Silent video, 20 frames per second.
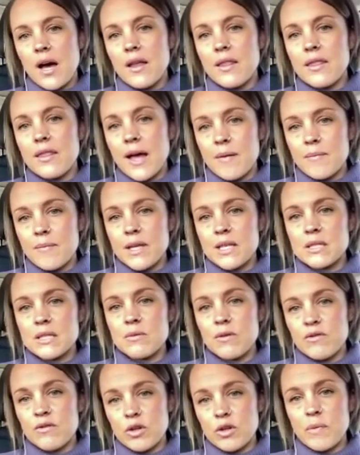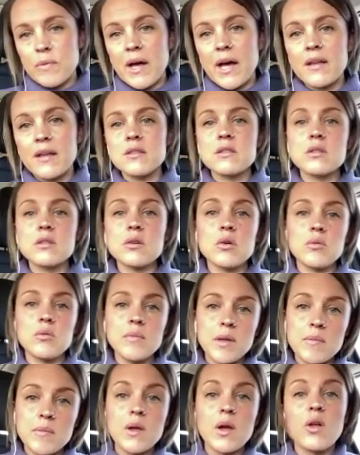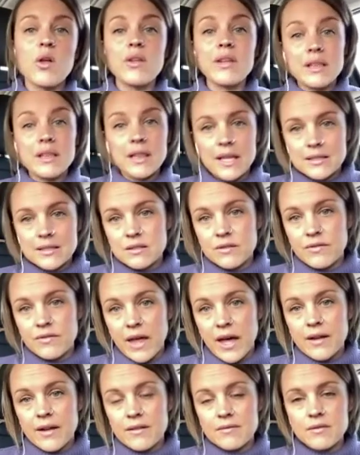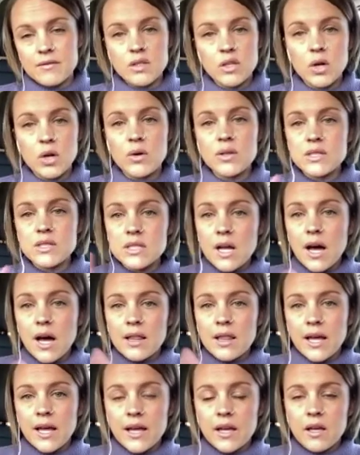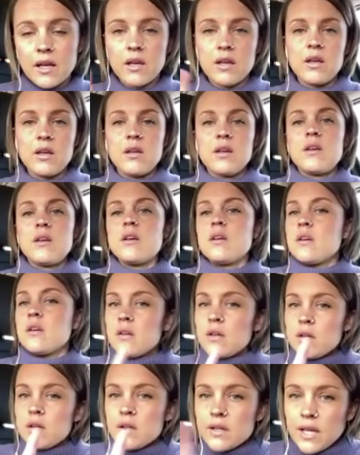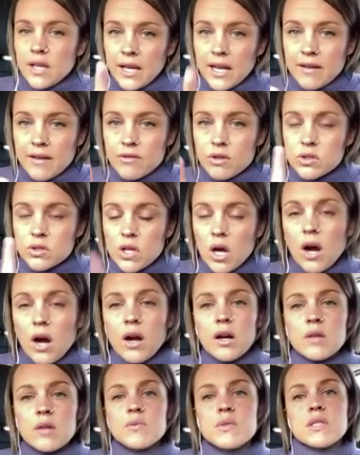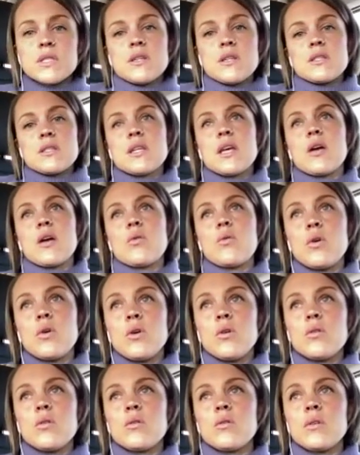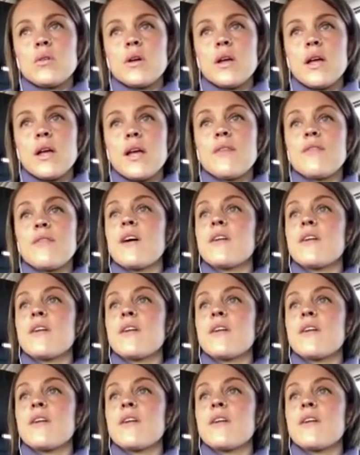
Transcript: that makes me feel bad. So maybe I'll eat less of that. You know, it's not like can't have those carbs. It's like, no. well, Take if